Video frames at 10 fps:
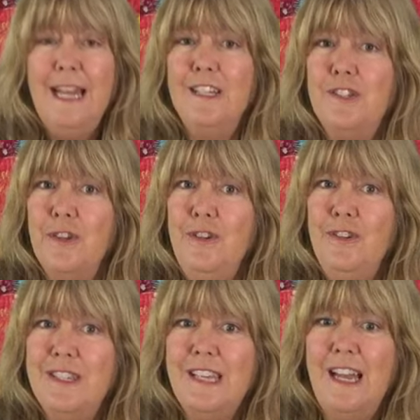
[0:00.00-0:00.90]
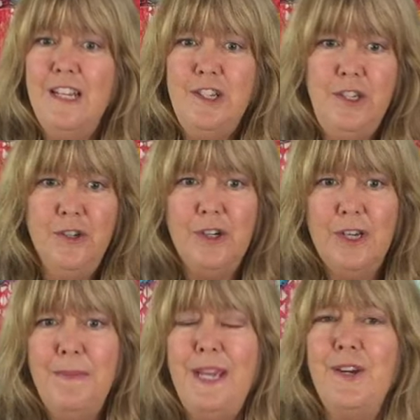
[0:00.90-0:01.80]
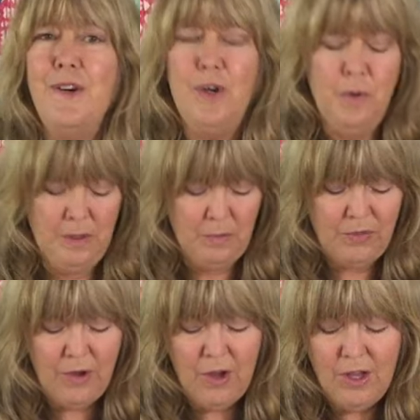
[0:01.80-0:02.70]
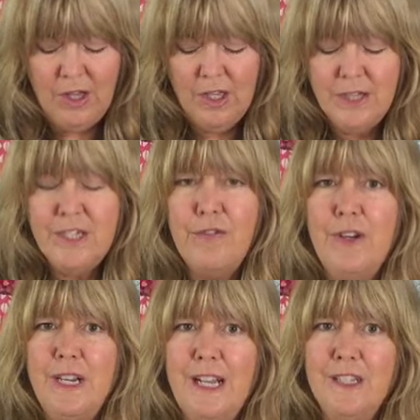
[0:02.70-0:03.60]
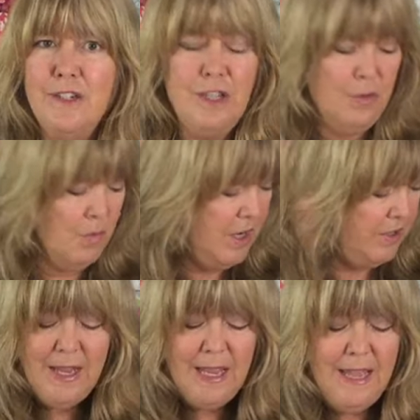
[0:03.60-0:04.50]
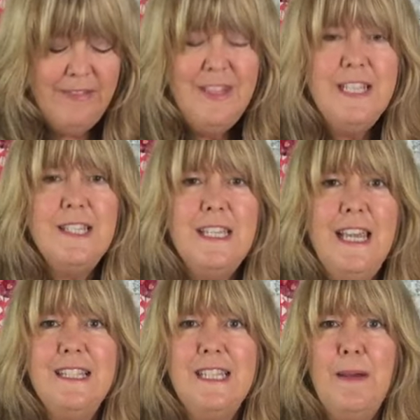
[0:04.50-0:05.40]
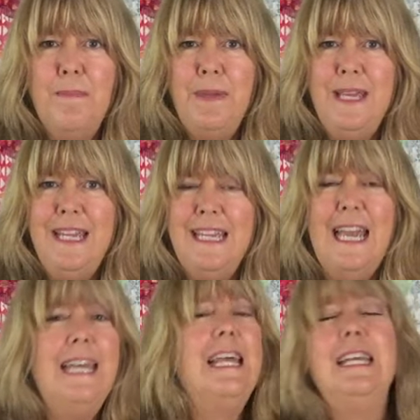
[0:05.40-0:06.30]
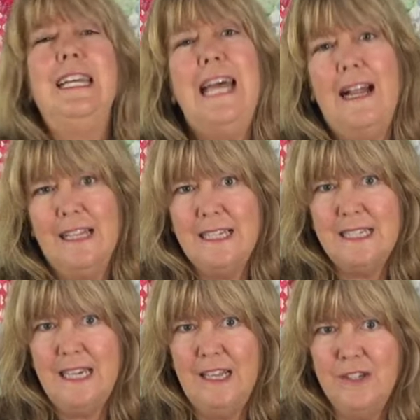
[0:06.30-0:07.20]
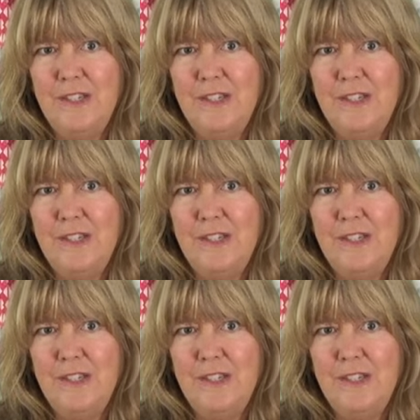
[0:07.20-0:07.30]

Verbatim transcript: And so you decide you're going to make her a quilt with all the different colors of the water. And this ends up being an analogous color